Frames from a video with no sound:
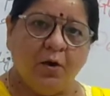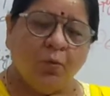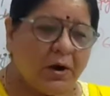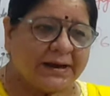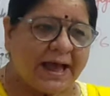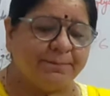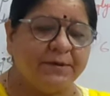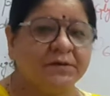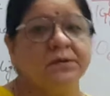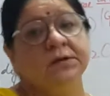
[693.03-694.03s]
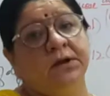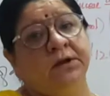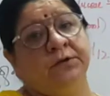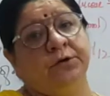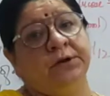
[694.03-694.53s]
What happens
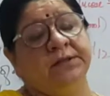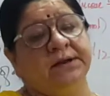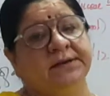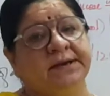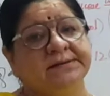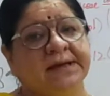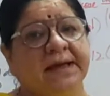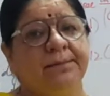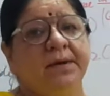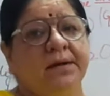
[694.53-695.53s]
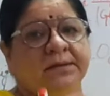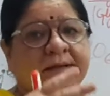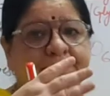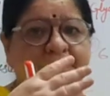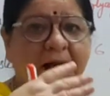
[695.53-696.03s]
during the daytime?
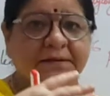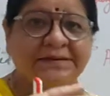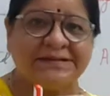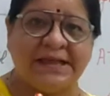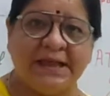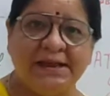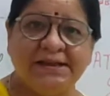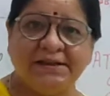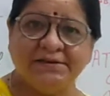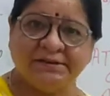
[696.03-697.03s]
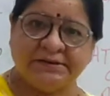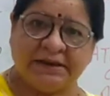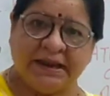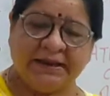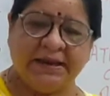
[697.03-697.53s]
The plants, they
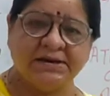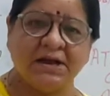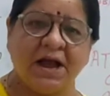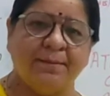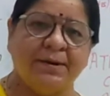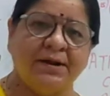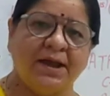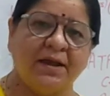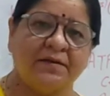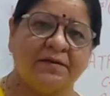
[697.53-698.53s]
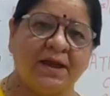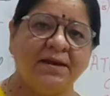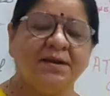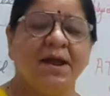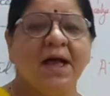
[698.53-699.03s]
take in carbon
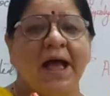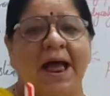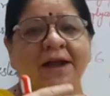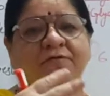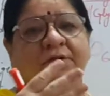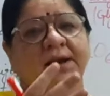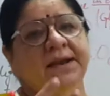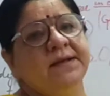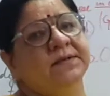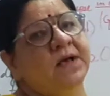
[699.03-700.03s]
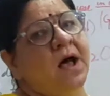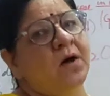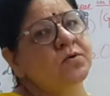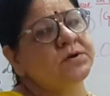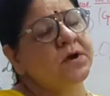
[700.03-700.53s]
dioxide and release
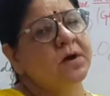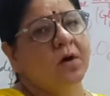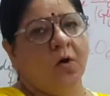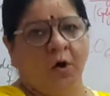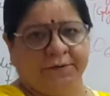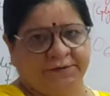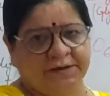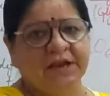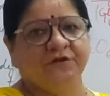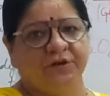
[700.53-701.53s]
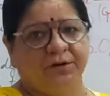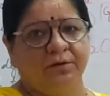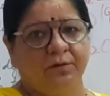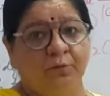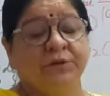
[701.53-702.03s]
out oxygen,
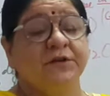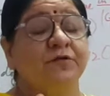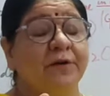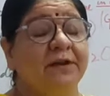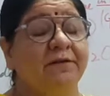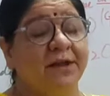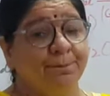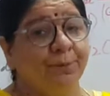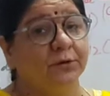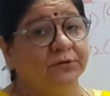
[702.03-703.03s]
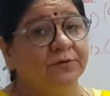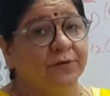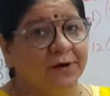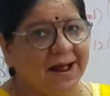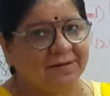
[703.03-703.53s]
which is very, very important
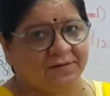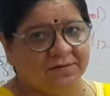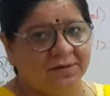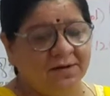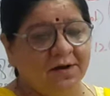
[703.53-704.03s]
for us